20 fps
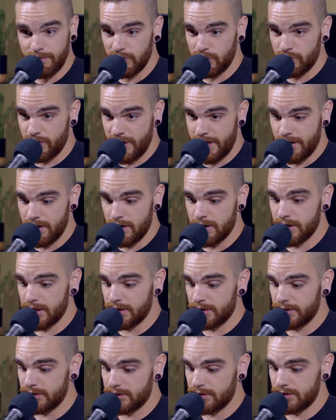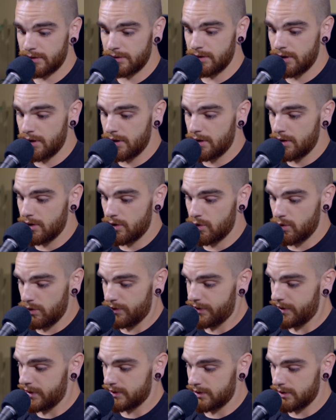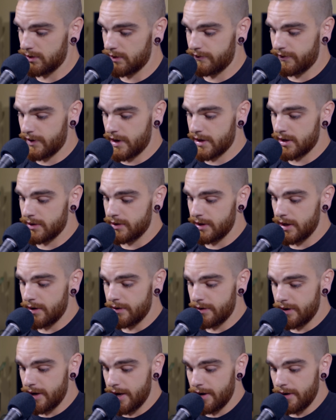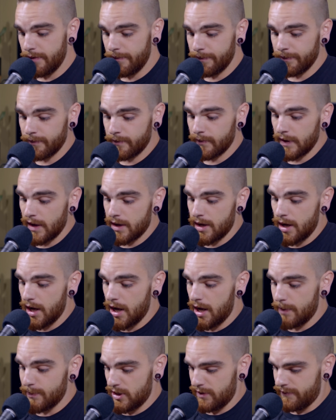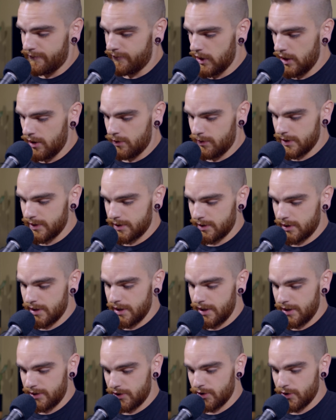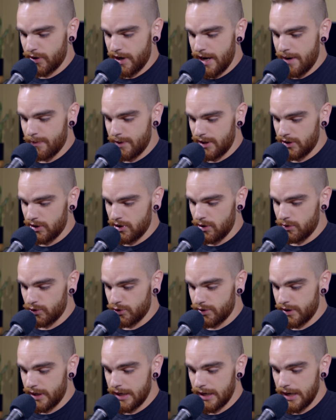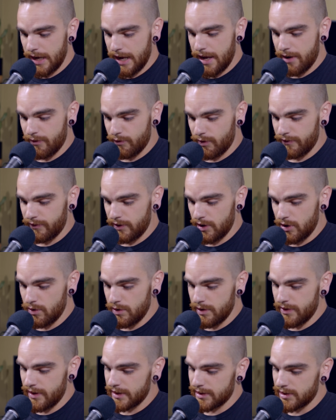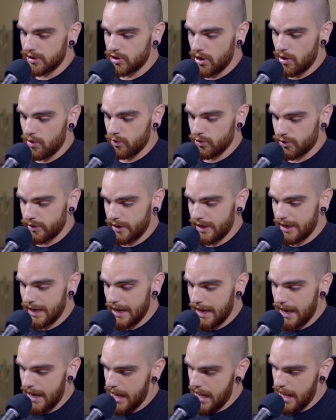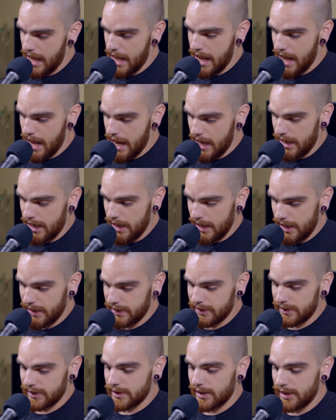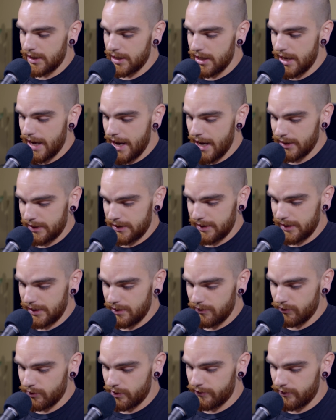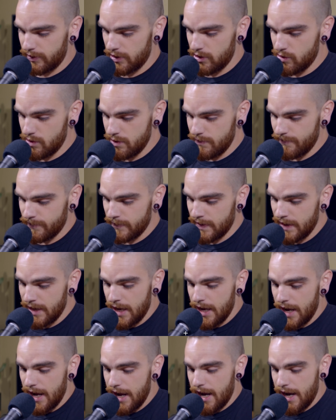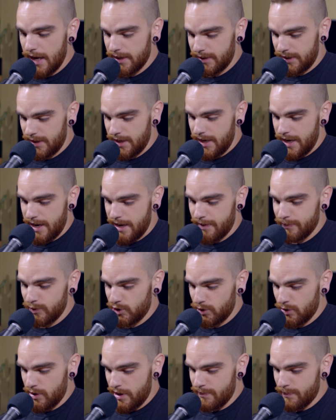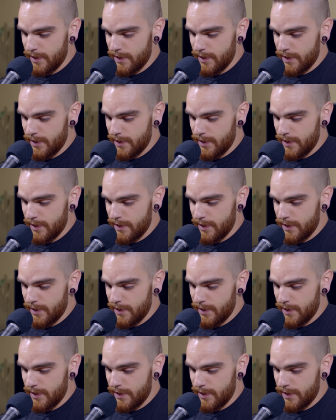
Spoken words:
Great artists, cool things you can find on the internet. You can follow us on Instagram at Don't Drink and Review. That's Don't Drink N as in Nancy Review. And today I'm joined